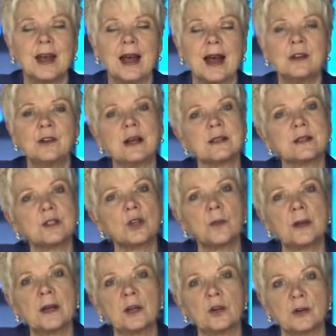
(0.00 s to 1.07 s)
And yet so
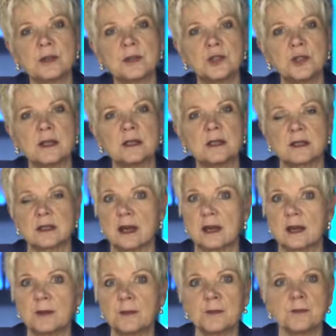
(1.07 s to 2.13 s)
many Christians,
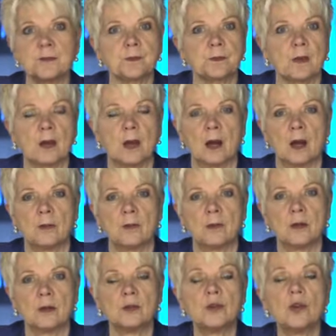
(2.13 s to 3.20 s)
they
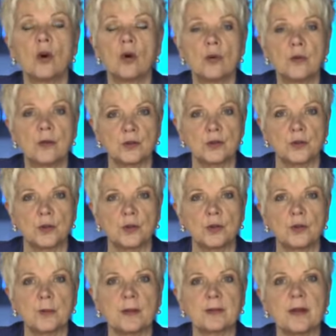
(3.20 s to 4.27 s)
know the
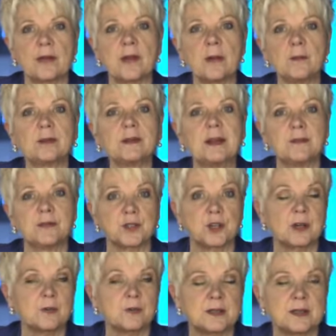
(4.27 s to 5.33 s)
truth, but then they believe
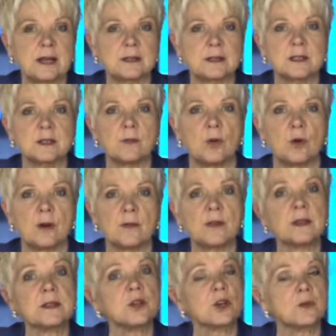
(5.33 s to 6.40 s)
circumstances more. If
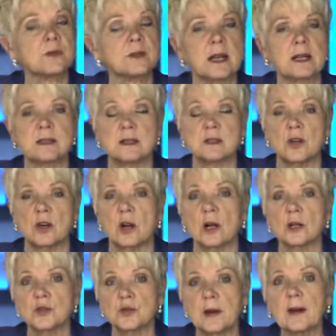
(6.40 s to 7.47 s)
the circumstances are
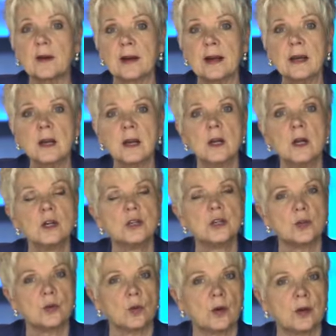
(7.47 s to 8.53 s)
contrary
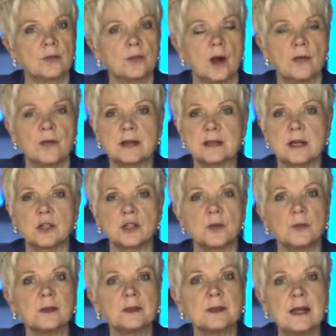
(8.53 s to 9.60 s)
to the Word of God, they tend to
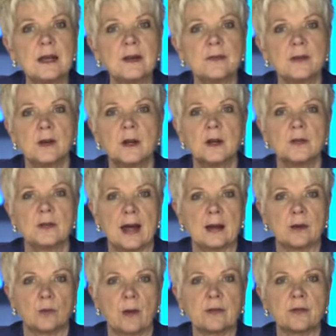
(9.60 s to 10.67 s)
believe
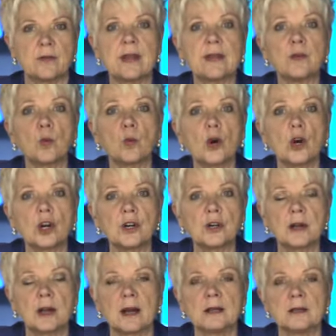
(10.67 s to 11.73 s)
that rather than the
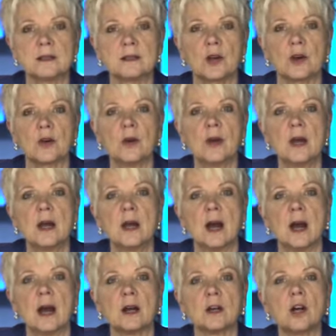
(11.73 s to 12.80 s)
Word. And so
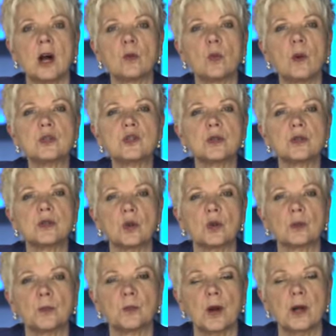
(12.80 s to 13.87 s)
God wants your soul
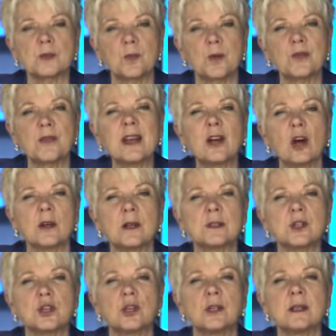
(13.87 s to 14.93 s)
to prosper. Think on
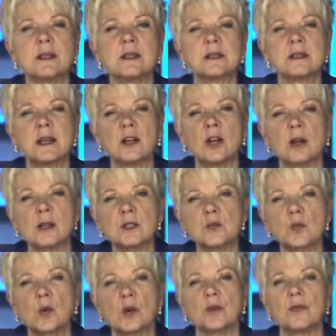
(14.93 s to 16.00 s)
His goodness. Think on His
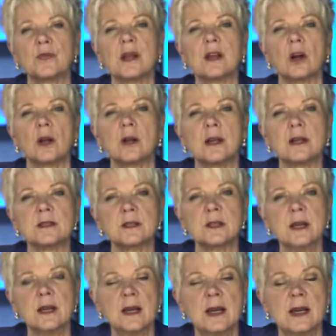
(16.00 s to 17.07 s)
Word. Think on His
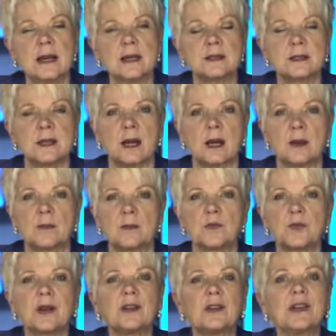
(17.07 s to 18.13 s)

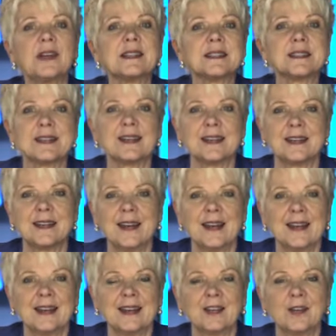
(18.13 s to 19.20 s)
brilliancy.
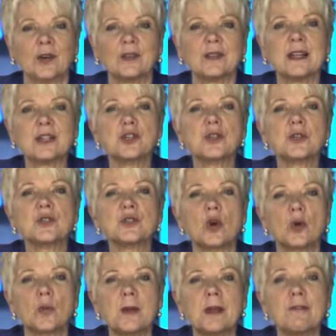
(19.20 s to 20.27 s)
You know, let your
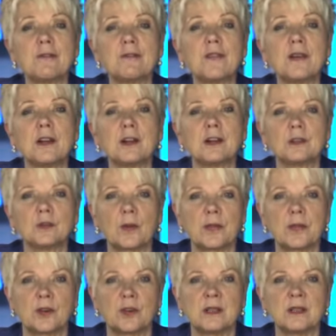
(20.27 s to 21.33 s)
soul be filled with
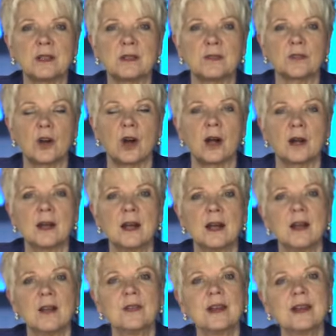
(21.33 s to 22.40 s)
the goodness of God.
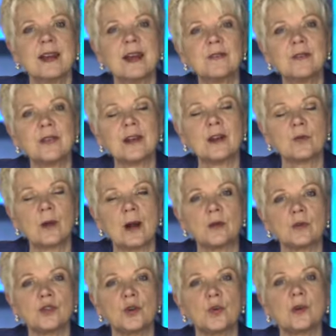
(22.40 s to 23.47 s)
Then everything
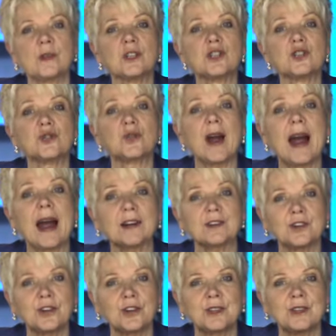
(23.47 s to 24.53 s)
around you will
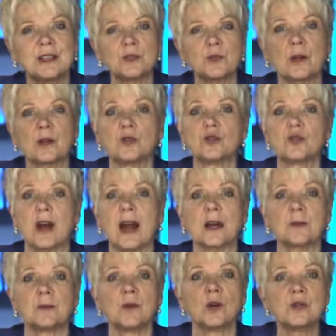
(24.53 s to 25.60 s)
attract goodness, will
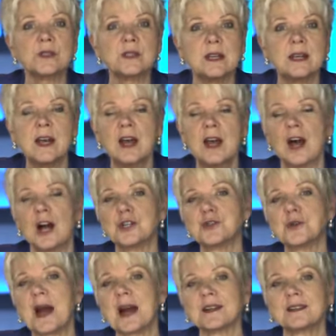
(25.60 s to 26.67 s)
attract mercy,
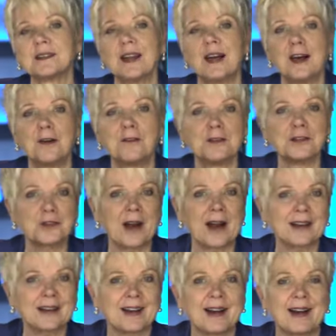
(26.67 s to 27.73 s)
attract love,
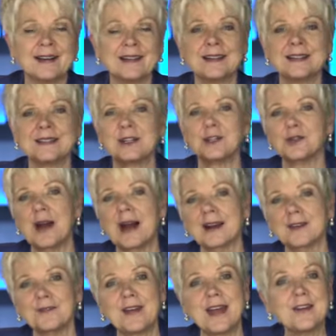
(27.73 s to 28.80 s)
attract kindness,
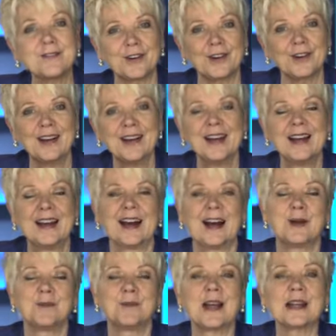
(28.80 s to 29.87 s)
attract favor.
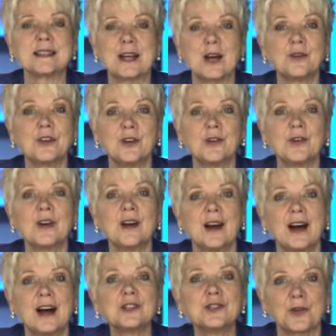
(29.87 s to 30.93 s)
That's how you
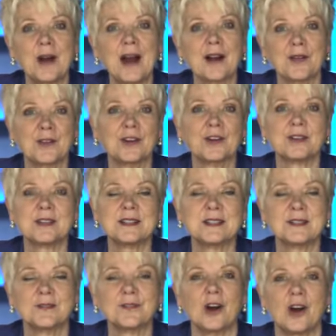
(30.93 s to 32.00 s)
attract the
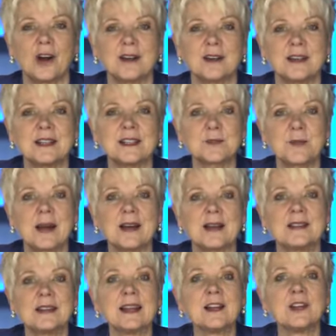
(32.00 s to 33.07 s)
goodness of God, is by
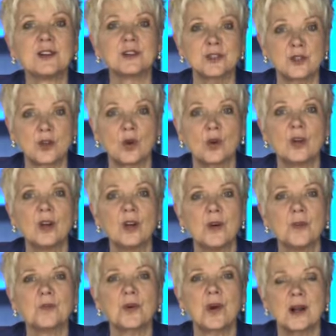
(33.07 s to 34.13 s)
letting your soul
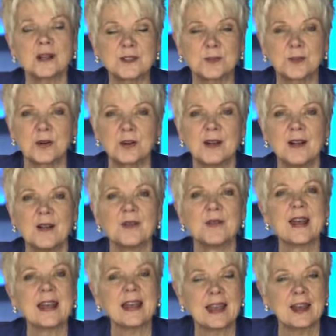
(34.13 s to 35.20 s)
prosper,
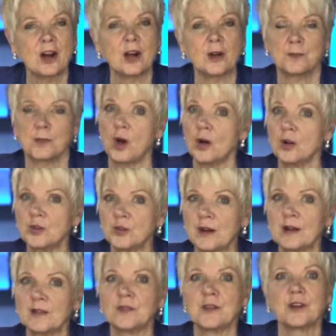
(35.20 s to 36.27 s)
thinking on
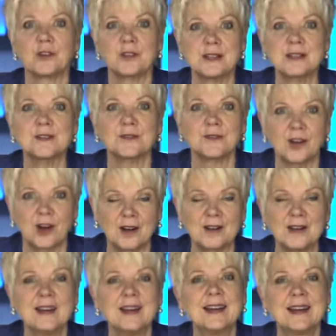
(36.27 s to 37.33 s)
pondering the goodness of God
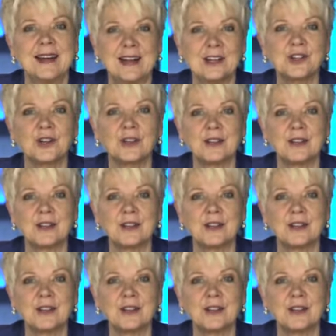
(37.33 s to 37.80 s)
in your